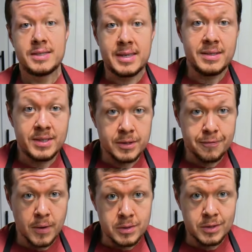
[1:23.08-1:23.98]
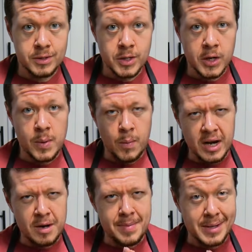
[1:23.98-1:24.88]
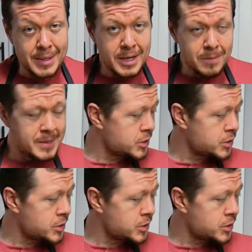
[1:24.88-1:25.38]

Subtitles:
Since it's a frozen dessert, we want it to be a little